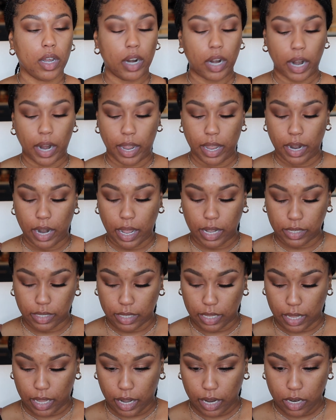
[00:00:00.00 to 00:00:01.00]
All right, and as
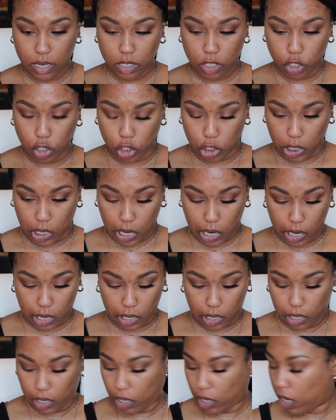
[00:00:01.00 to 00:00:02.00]
that is
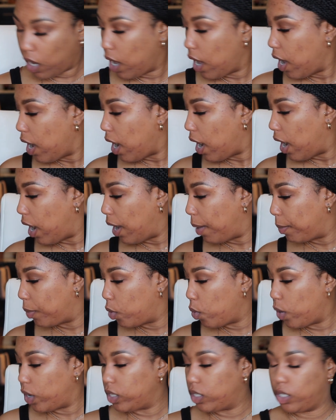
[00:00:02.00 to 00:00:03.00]
drying, I'm
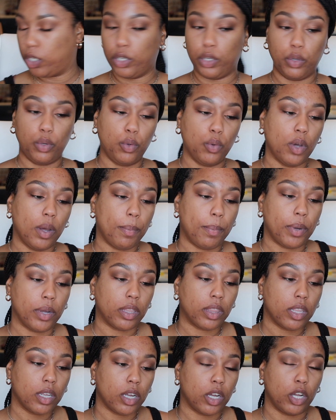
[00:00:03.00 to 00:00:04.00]
going to
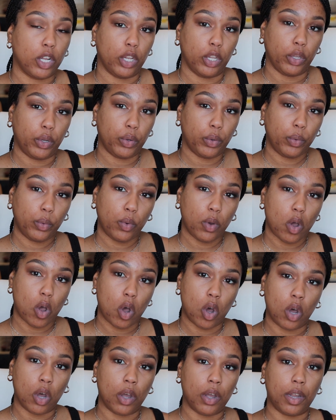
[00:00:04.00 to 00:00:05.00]
put the glue
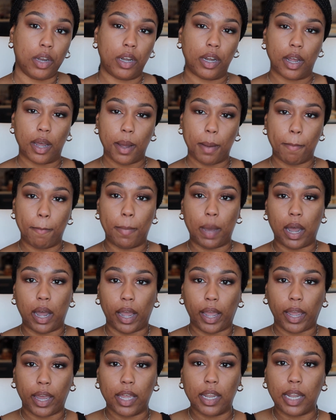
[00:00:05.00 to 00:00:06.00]
on
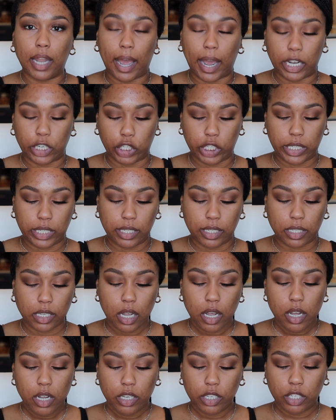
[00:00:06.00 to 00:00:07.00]
my lashes.
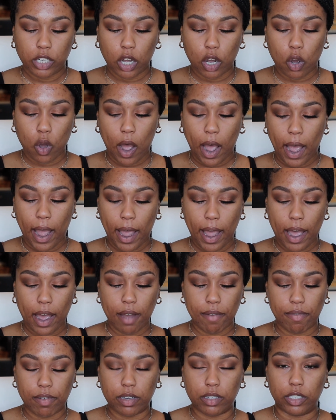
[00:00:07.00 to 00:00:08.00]
So I
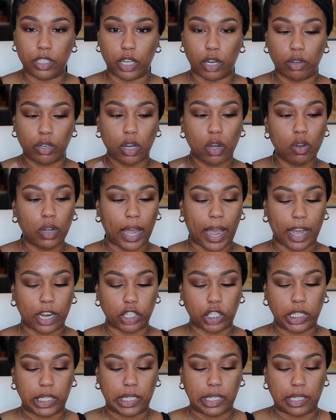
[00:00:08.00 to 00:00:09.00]
have Dodo
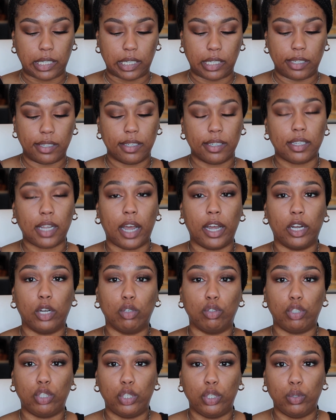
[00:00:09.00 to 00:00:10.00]
lashes in
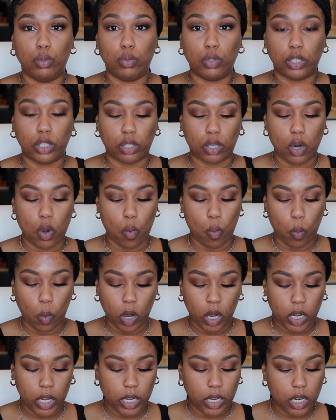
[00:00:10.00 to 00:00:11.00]
style
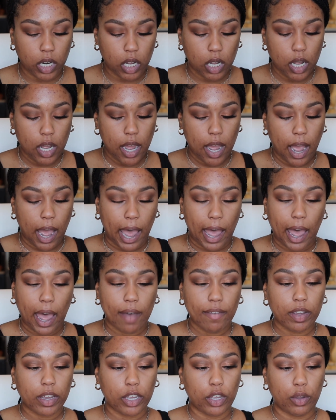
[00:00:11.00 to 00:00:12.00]
201. I
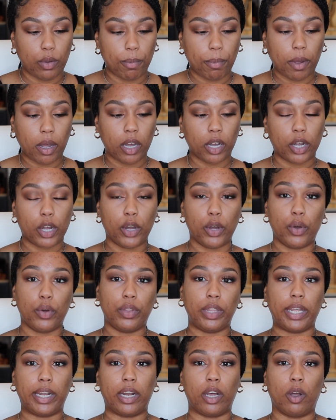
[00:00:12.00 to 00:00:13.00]
have a coupon
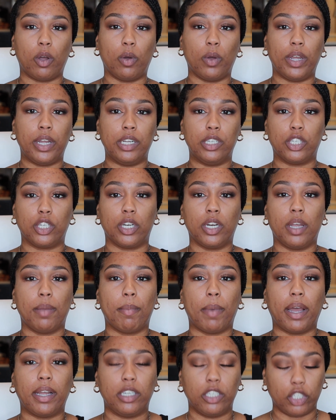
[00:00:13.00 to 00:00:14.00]
code that I'll enter
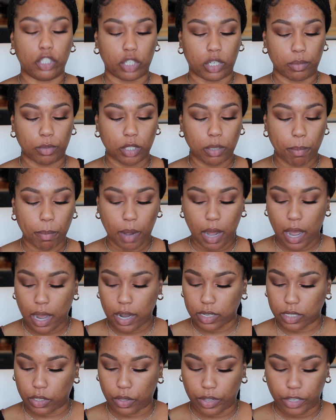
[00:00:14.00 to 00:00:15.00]
in my description
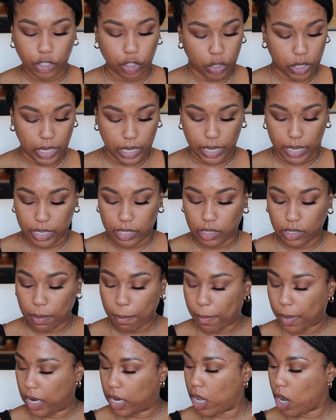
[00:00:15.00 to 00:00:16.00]
box so that you can get
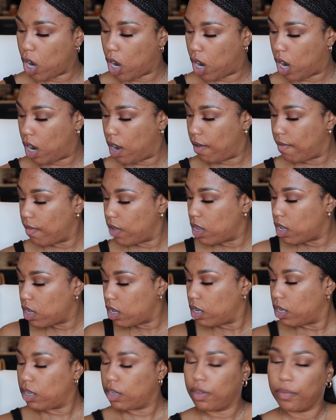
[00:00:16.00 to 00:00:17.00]
some money off.
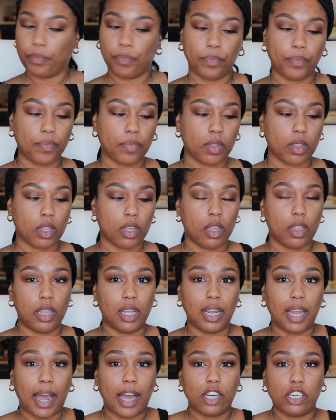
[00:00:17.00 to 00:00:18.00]

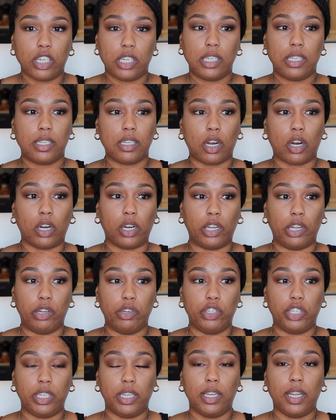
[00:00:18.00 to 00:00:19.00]
The lashes are
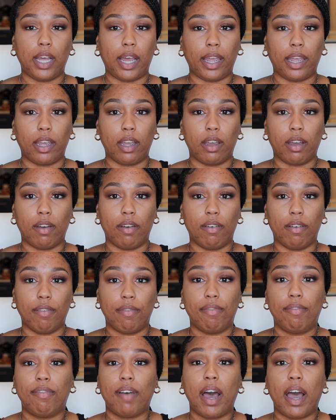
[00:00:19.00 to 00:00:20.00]
usually like
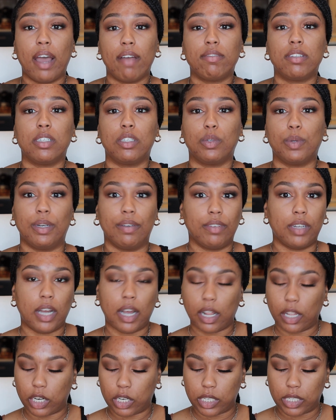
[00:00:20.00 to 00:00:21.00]
$5 to
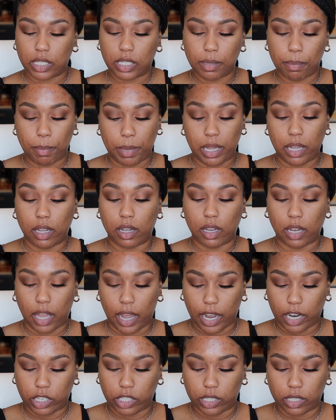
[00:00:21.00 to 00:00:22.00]
$12. Mink
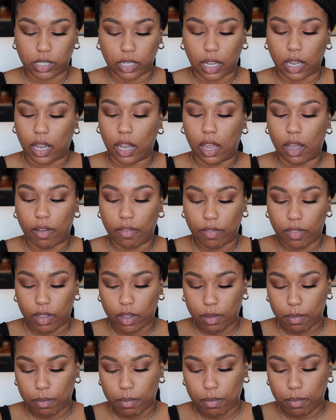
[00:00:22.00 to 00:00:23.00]
lashes, I love
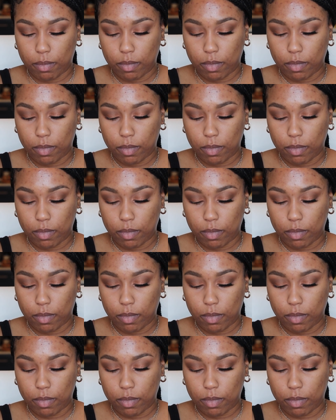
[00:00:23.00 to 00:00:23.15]
them.